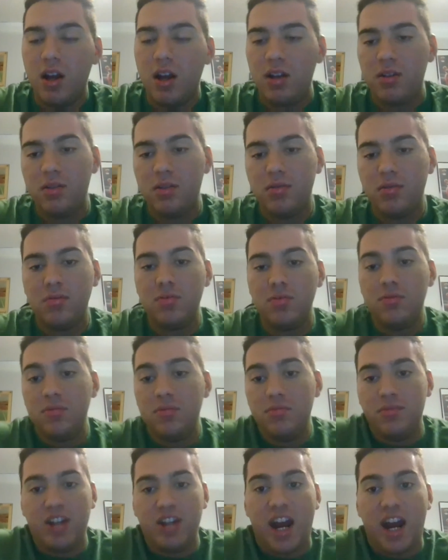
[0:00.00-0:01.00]
to
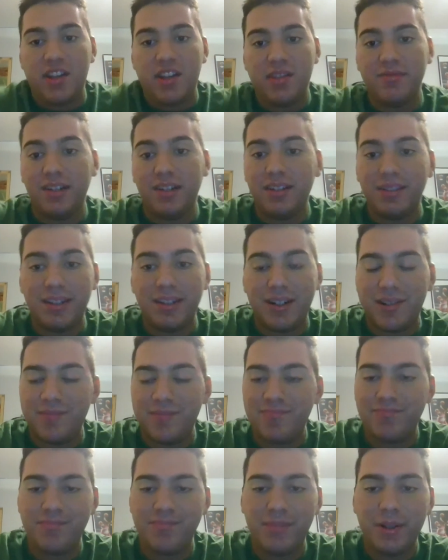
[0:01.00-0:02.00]
Jackson right there,
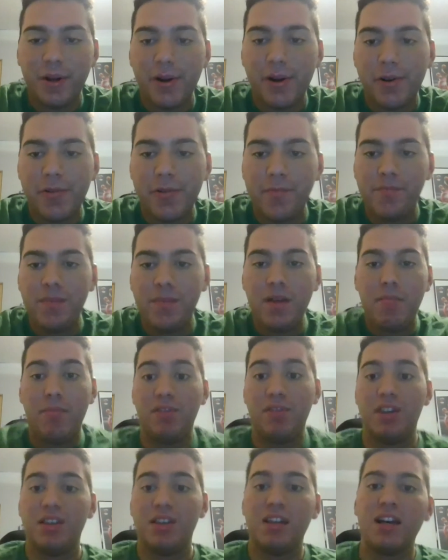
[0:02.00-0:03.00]
But
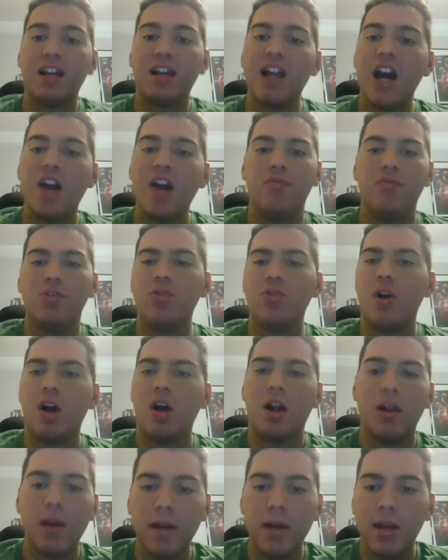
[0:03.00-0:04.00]
the second half, we started
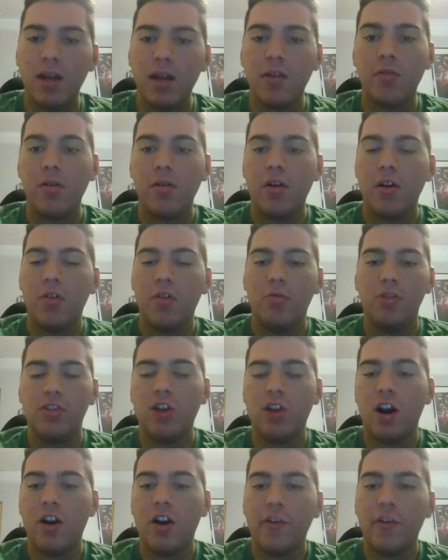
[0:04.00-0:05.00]
clicking. We
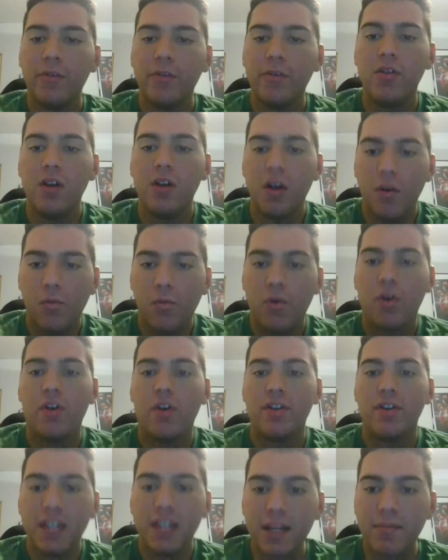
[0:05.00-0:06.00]
started to feel we're a
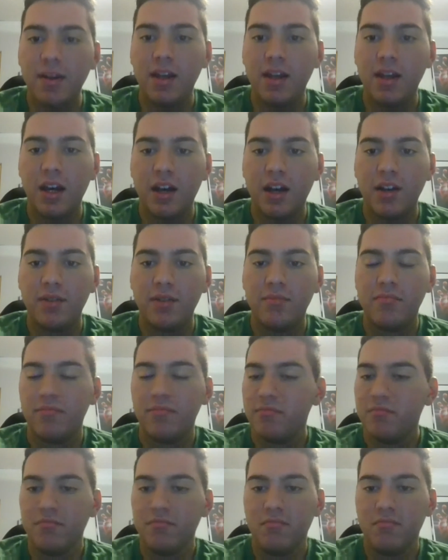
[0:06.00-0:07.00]
team again,
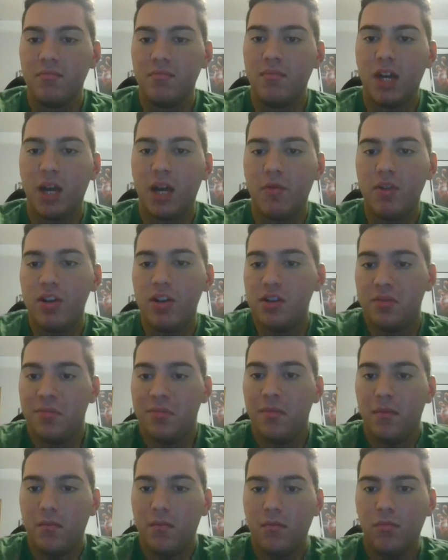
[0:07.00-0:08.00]
and we just
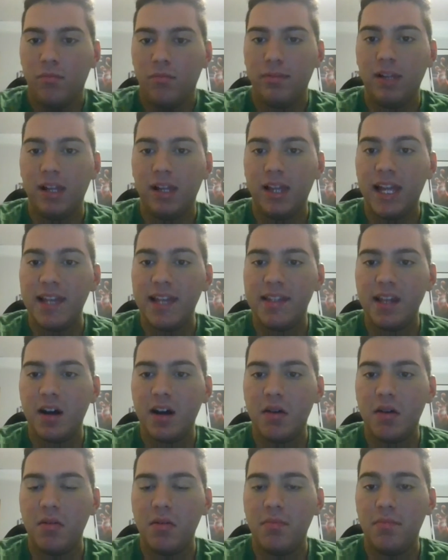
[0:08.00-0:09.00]
played lights out
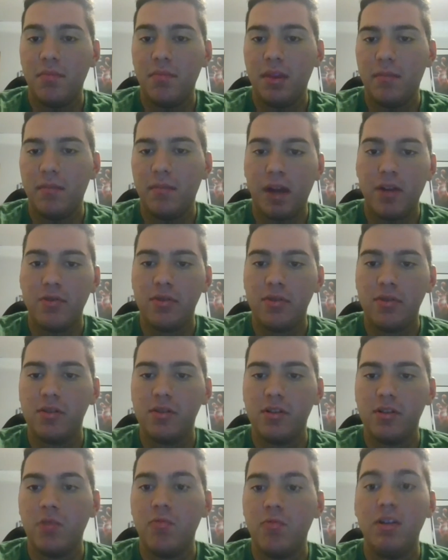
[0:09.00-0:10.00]
on Patriots.
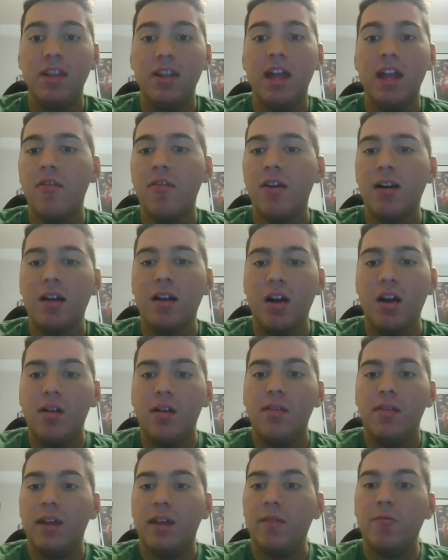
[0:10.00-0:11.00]
We
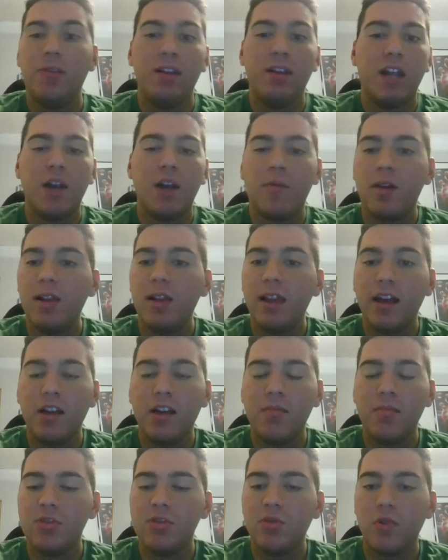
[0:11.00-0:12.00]
never let
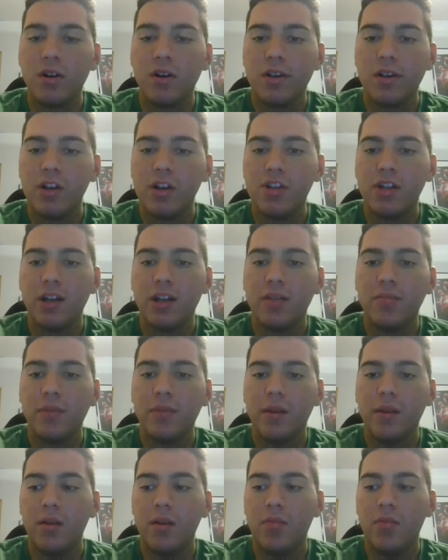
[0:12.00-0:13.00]
them score a touchdown.
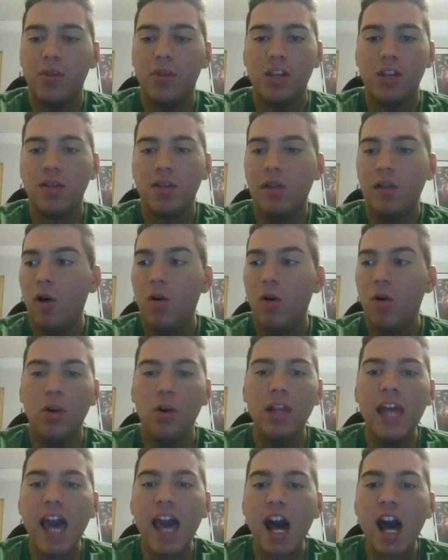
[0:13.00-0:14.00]
We
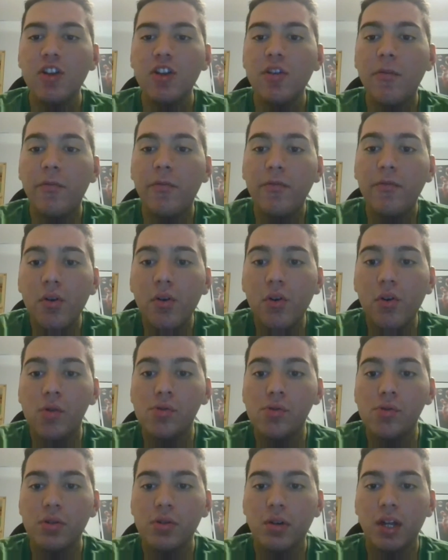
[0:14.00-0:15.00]
only held in the field
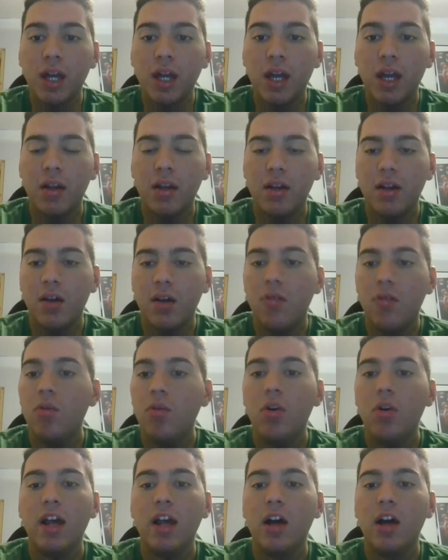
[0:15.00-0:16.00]
goals, okay? We
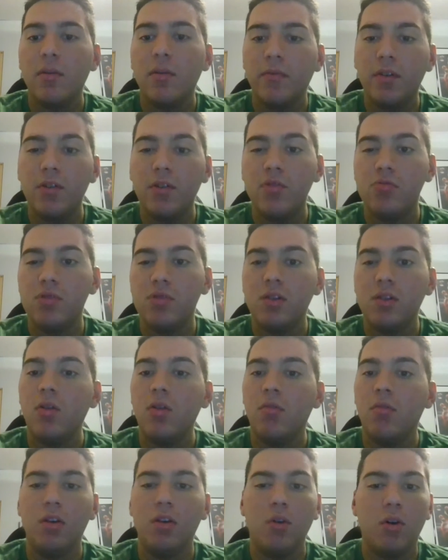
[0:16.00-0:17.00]
only held the field goals.
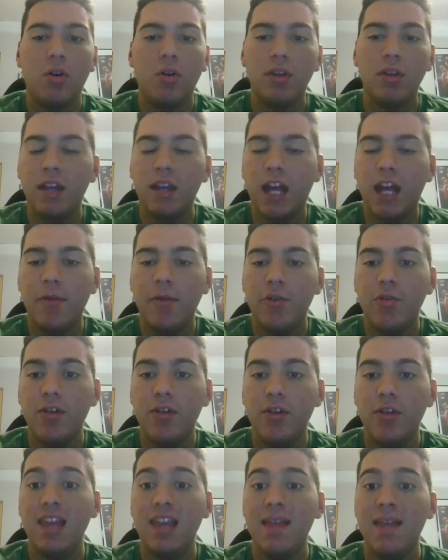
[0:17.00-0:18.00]
We holding Cam Newton,
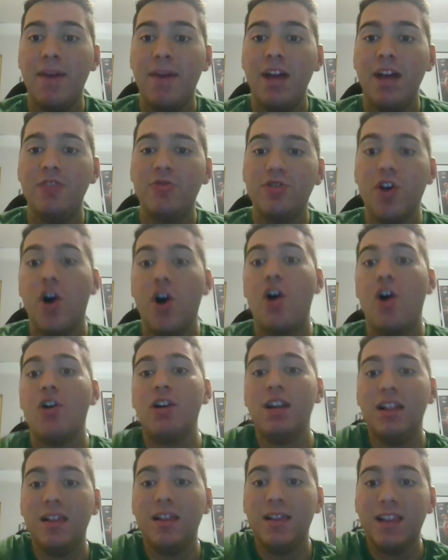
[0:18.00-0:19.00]
and the Patriots are
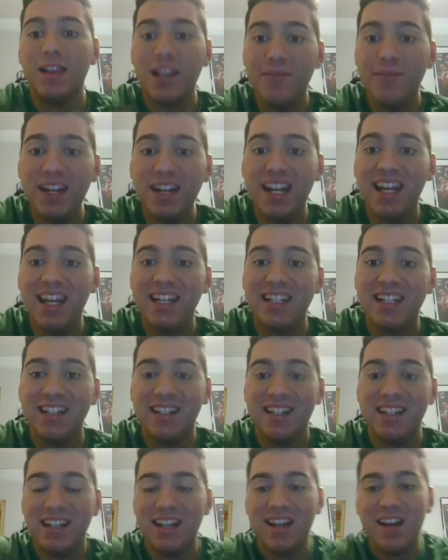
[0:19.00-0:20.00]
eliminated
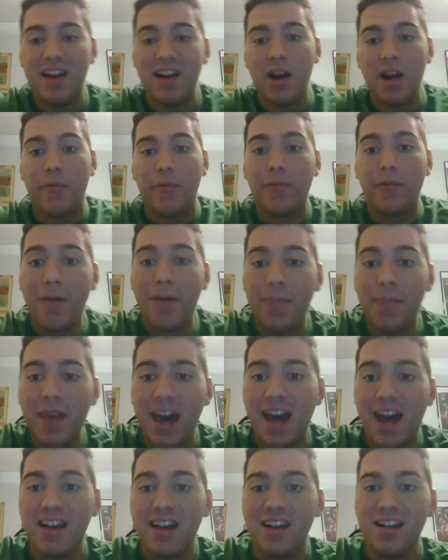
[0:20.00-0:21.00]
from
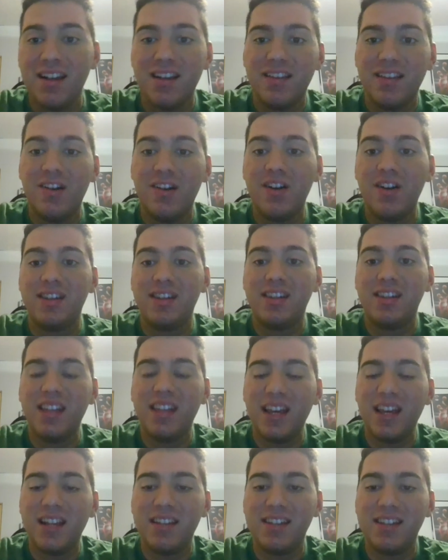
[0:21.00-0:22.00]
that. They're at
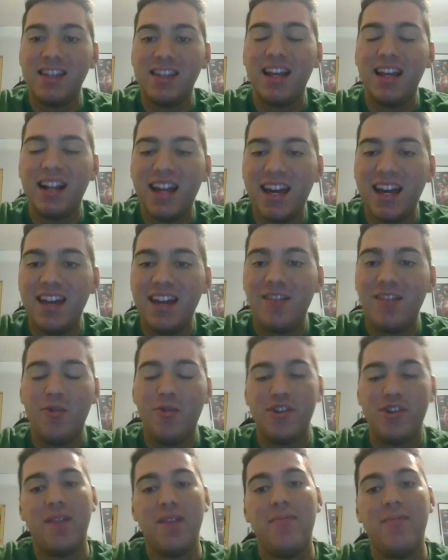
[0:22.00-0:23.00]
6-8,
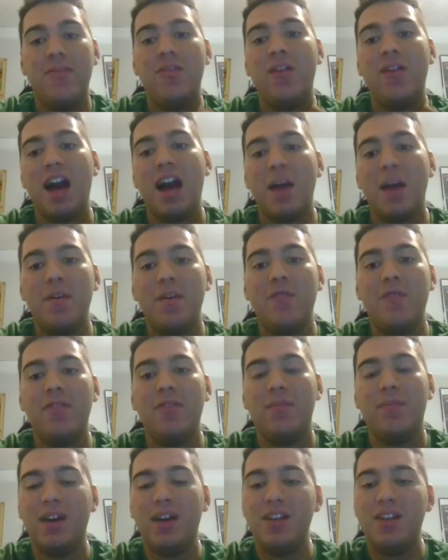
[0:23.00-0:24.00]
which I feel happy for the
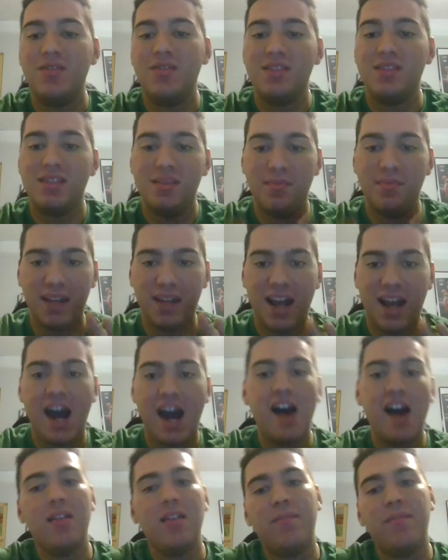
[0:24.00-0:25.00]
Patriots to be
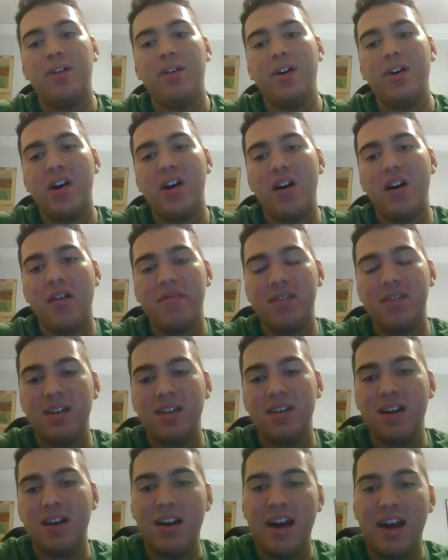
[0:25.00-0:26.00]
out of the playoffs
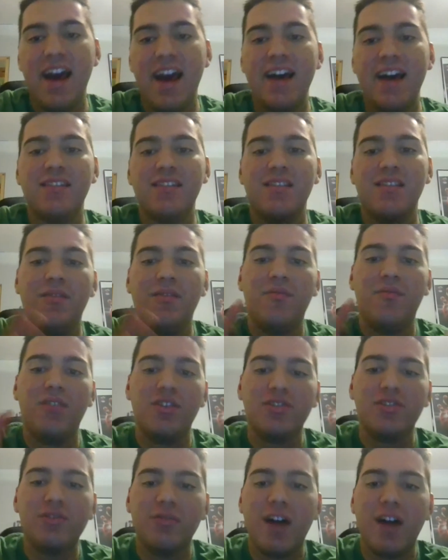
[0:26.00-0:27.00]
as a
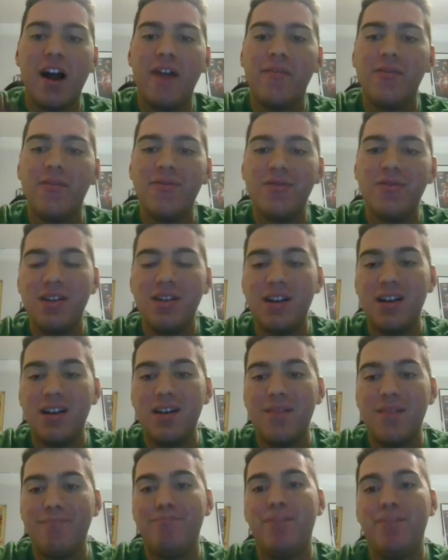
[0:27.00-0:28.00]
division rival.
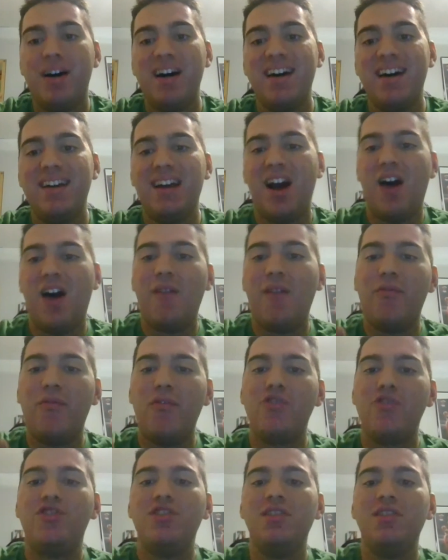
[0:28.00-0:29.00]
But
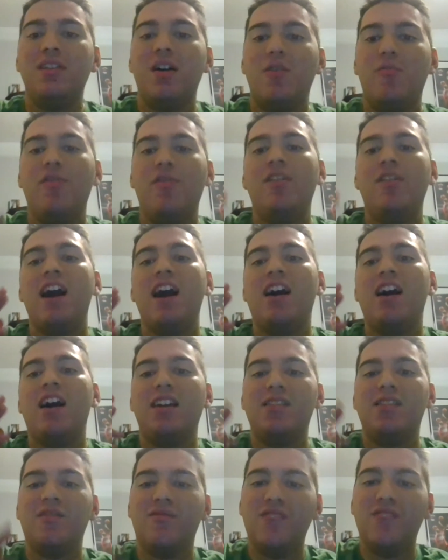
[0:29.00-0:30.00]
unfortunately, we're not going to
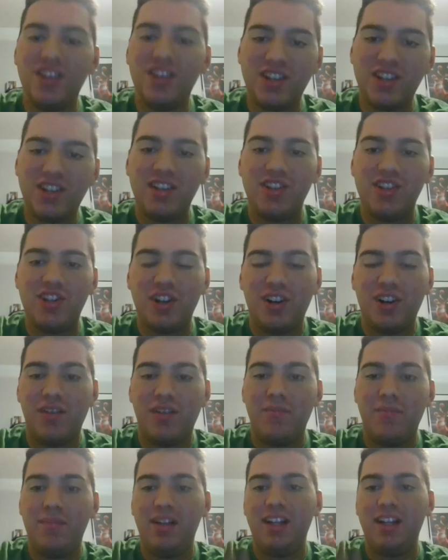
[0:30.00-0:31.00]
get division this
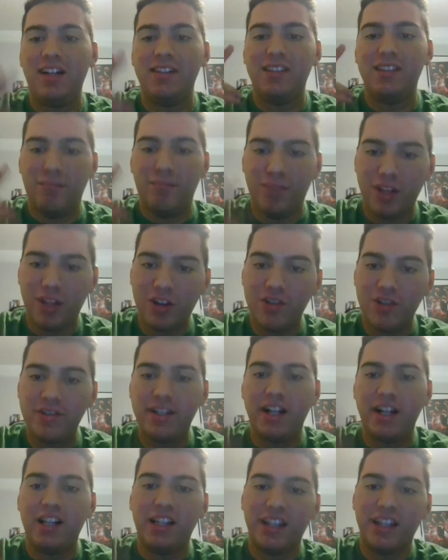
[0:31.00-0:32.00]
year because the Bills
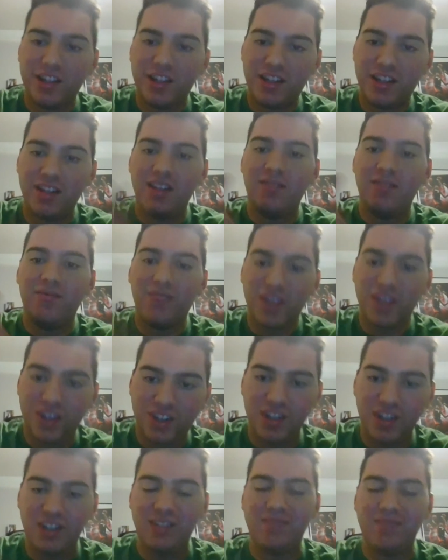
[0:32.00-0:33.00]
clinched the
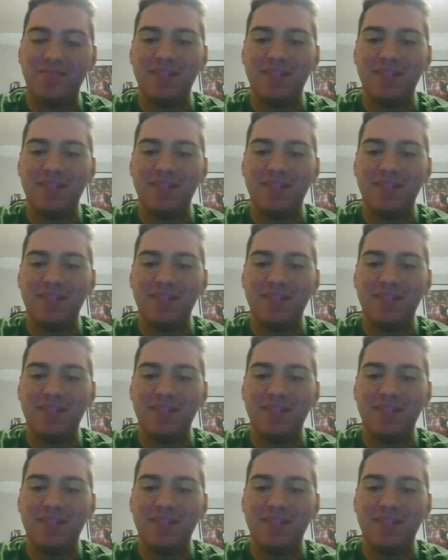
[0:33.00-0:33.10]
division.